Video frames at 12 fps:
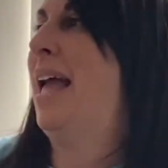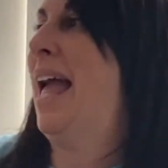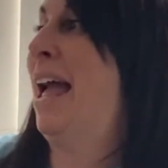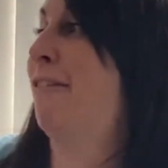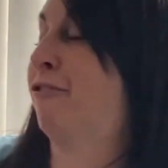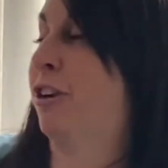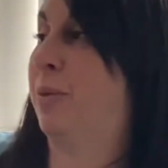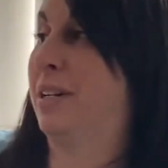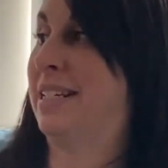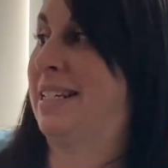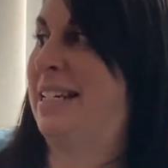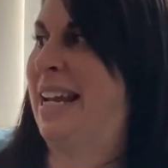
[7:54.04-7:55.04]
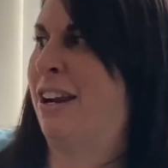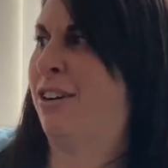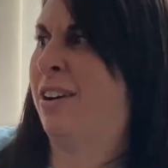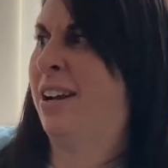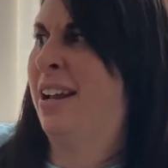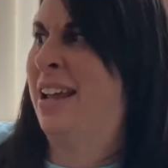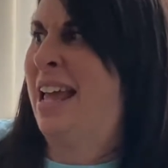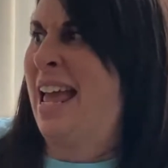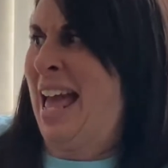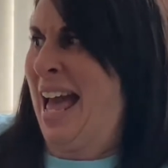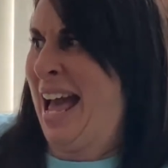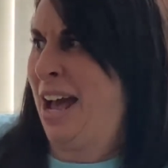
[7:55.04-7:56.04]
Everyone stared.
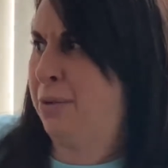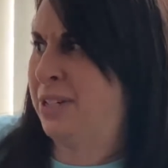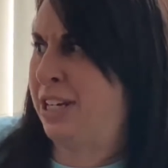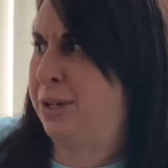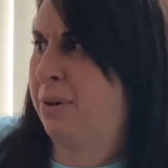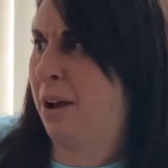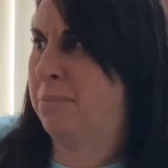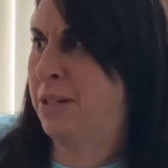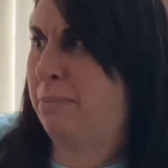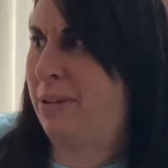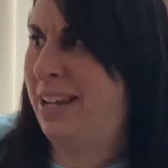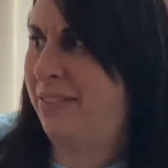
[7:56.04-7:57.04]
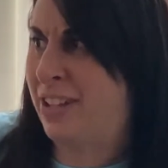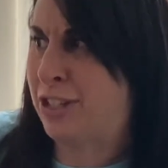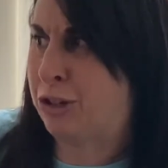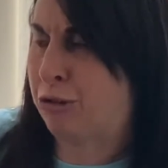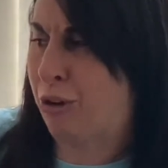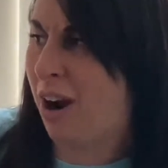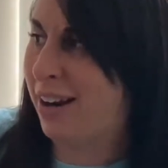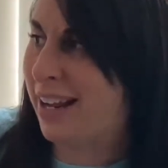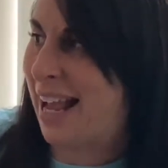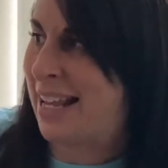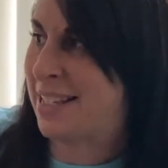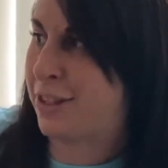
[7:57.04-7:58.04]
How did you come to be in this
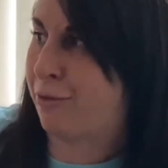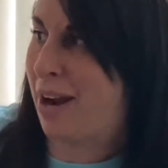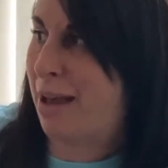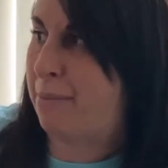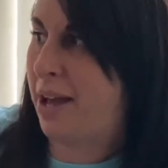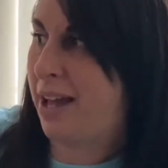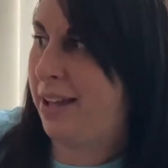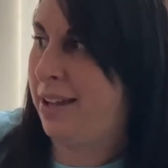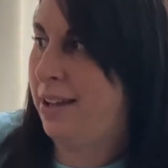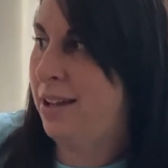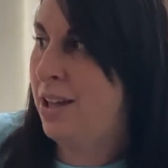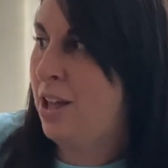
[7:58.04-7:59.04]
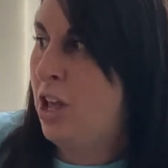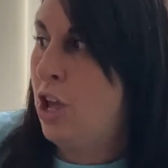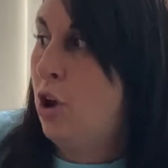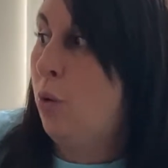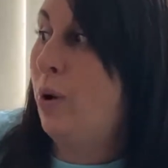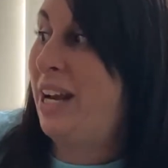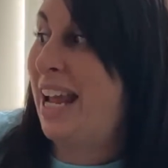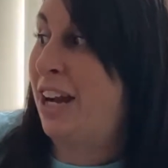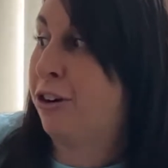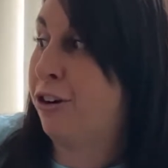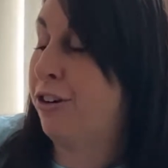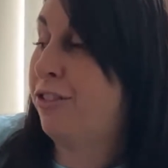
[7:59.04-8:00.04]
trunk? Asked the rabbi. When he
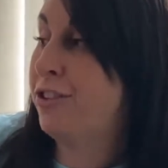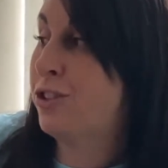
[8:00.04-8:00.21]
had heard the